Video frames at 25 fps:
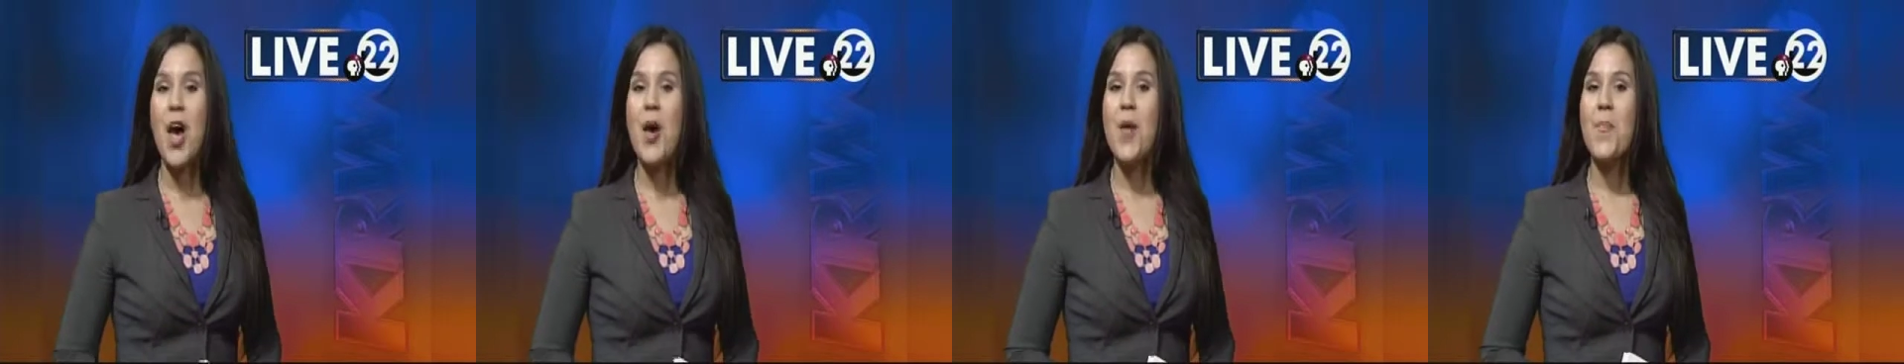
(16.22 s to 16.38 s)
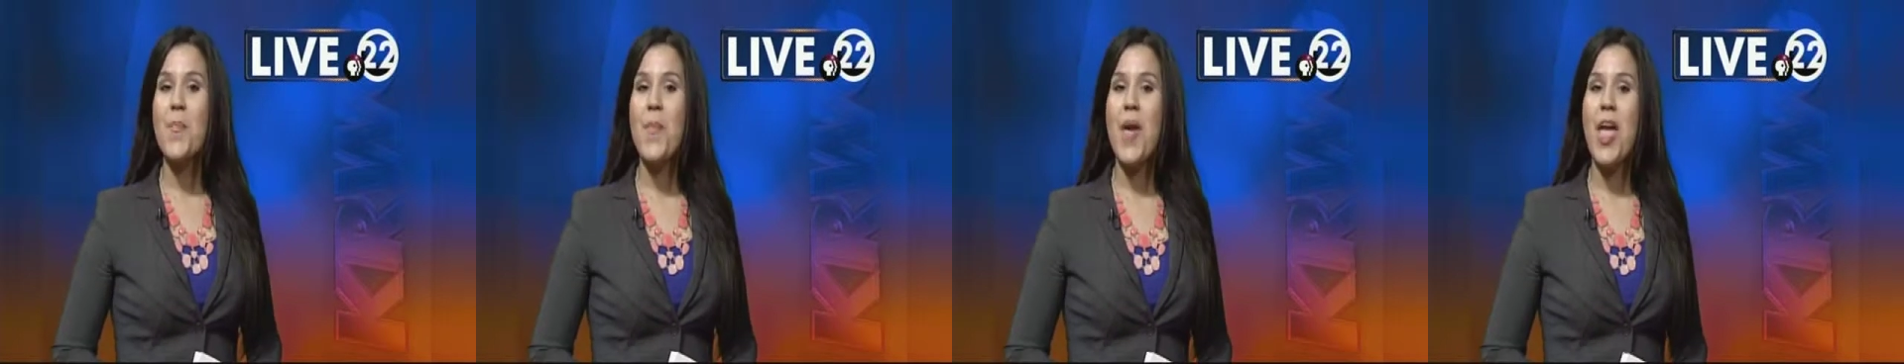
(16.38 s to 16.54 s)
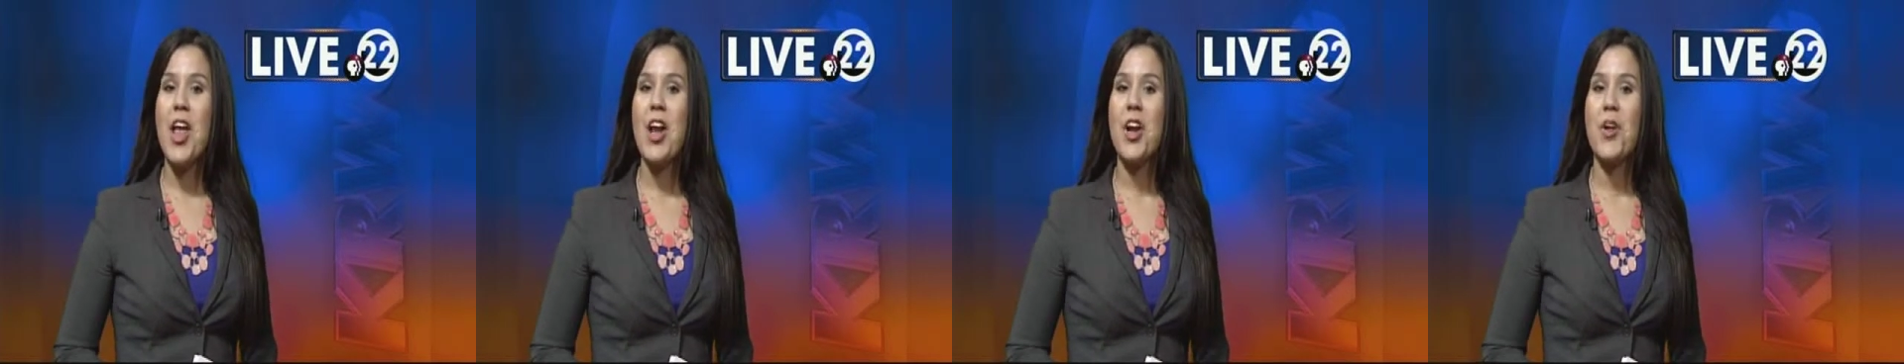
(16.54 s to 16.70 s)

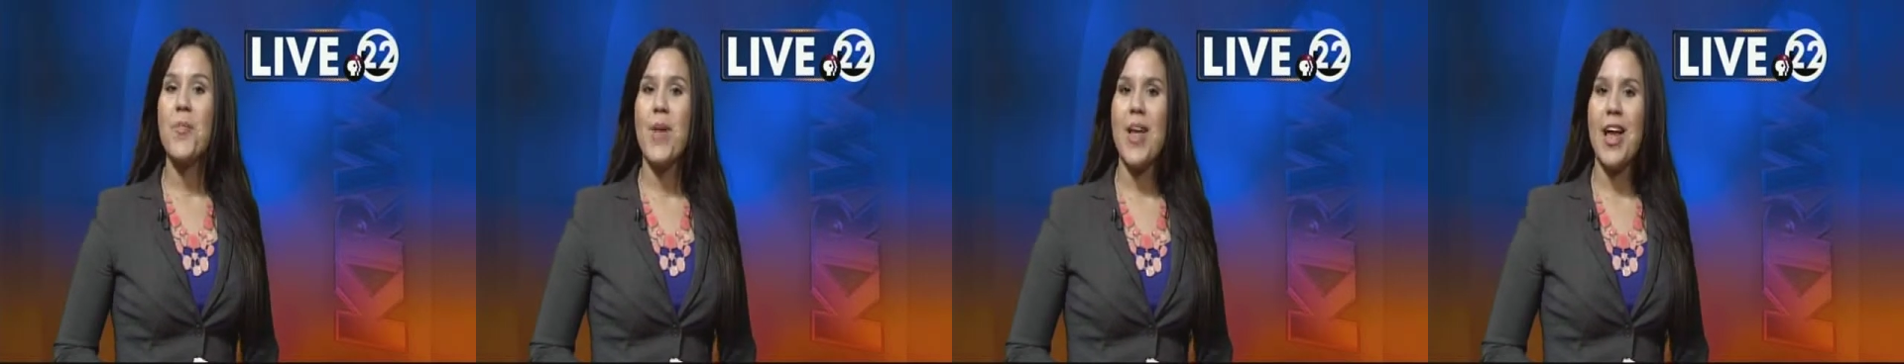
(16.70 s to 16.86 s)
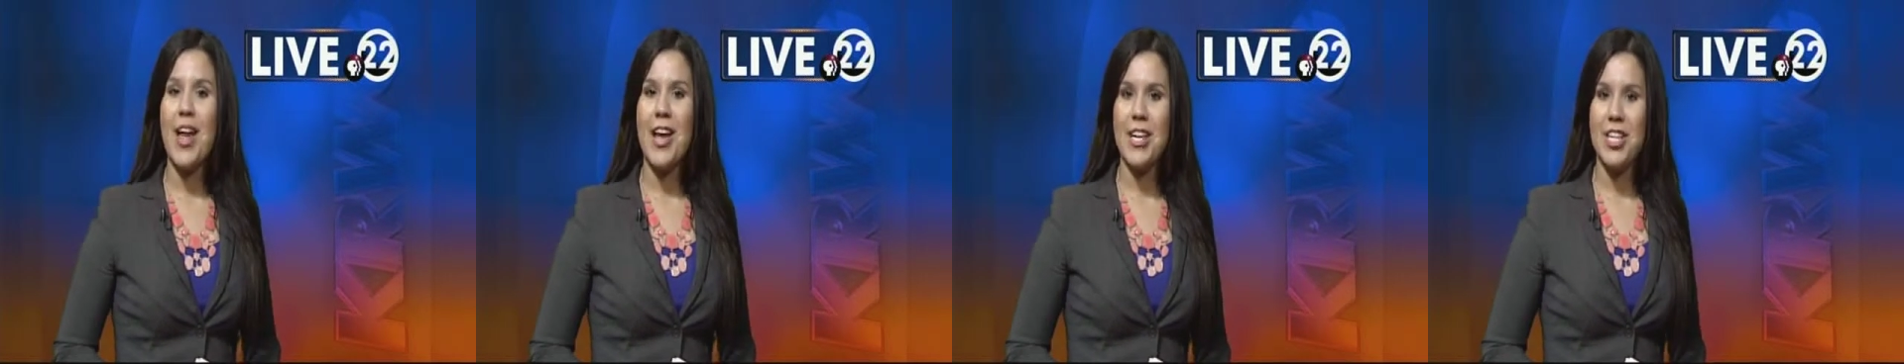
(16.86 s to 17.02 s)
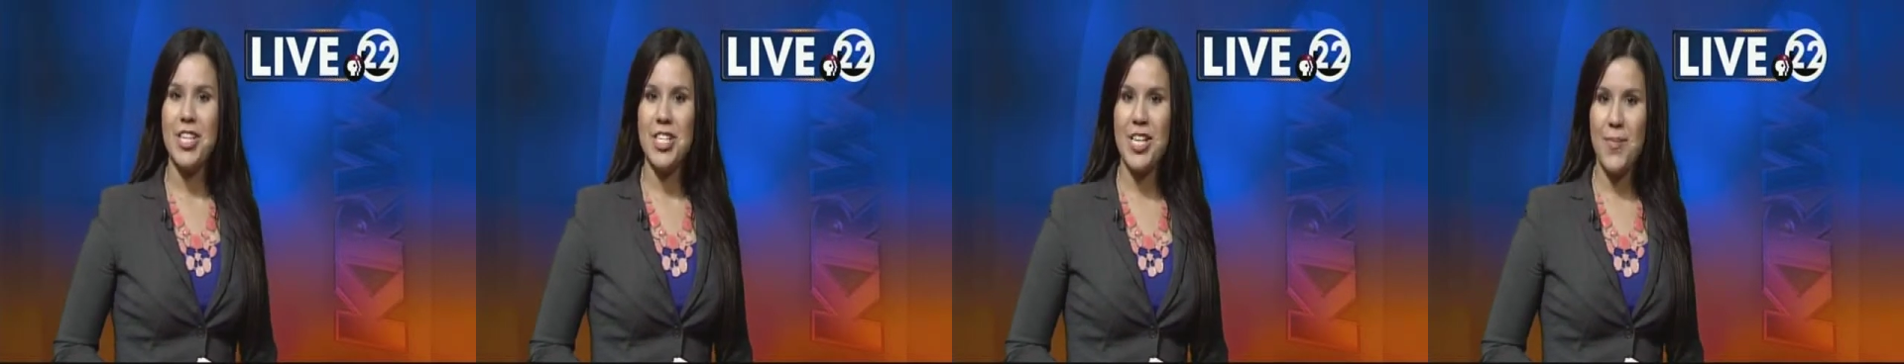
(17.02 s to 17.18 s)
Mayor
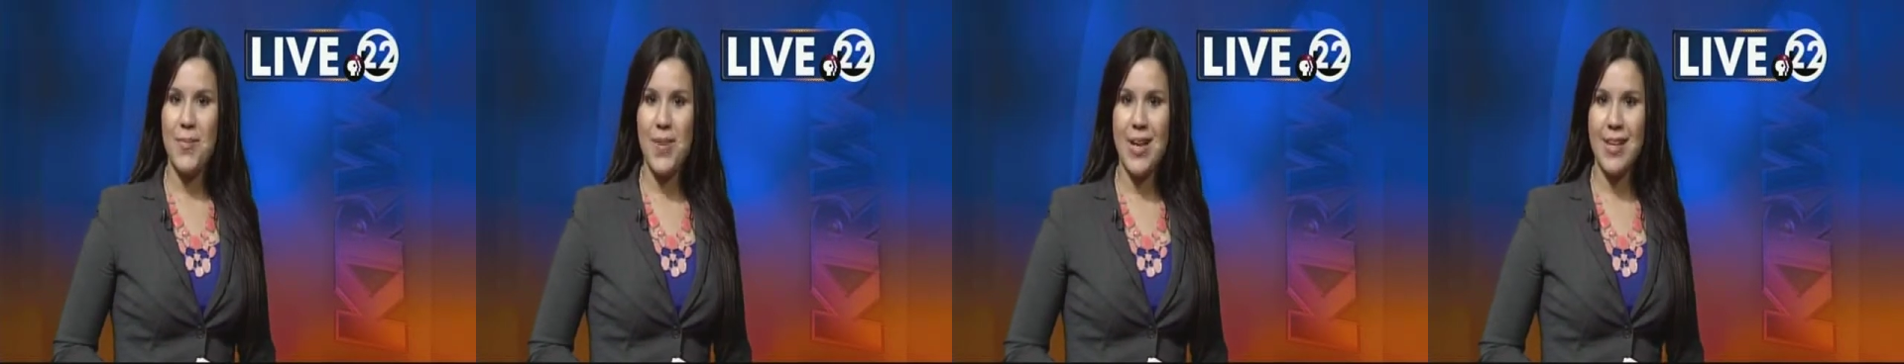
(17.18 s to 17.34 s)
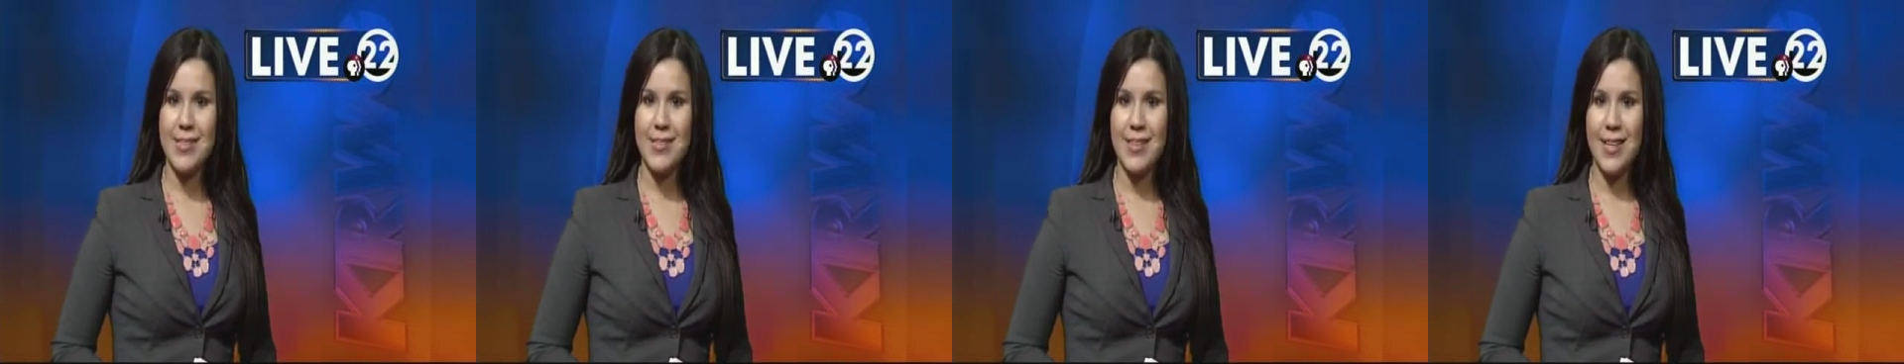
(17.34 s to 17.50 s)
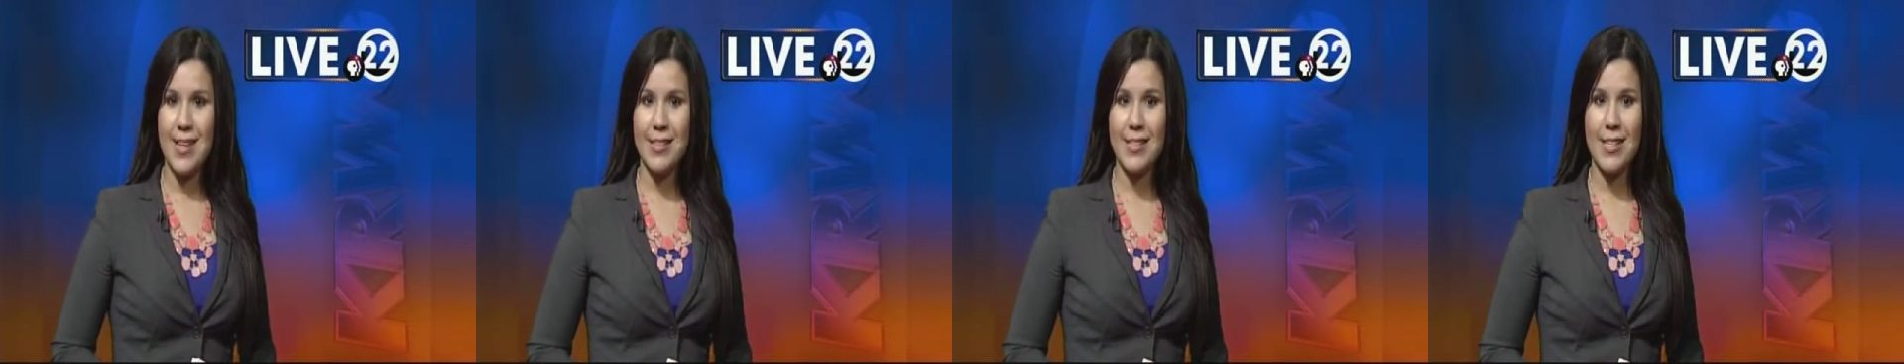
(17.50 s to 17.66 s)
Miyagishima
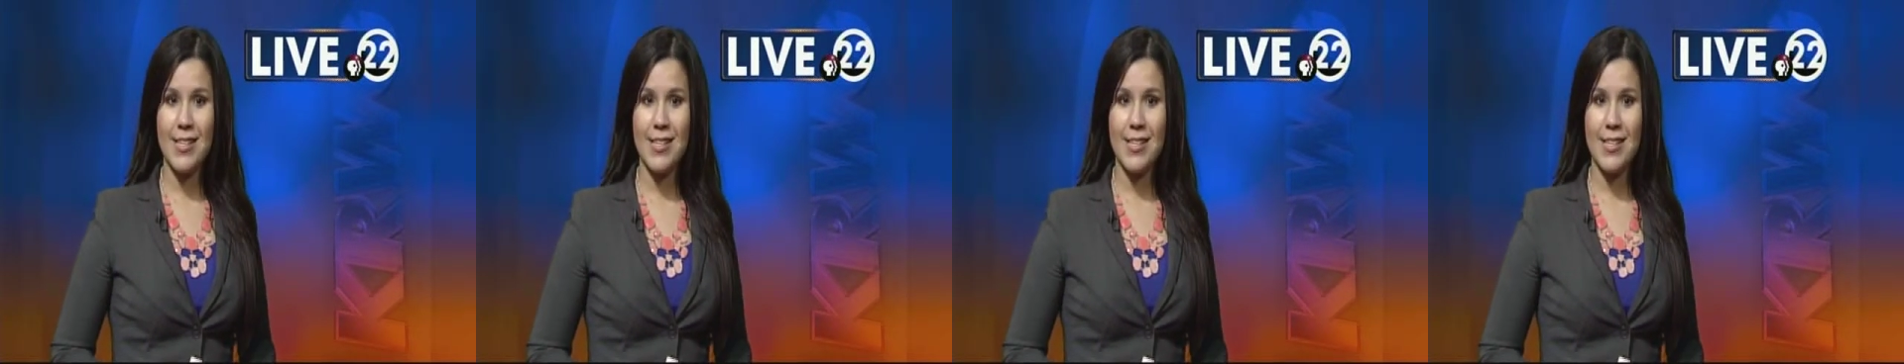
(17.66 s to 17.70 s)
says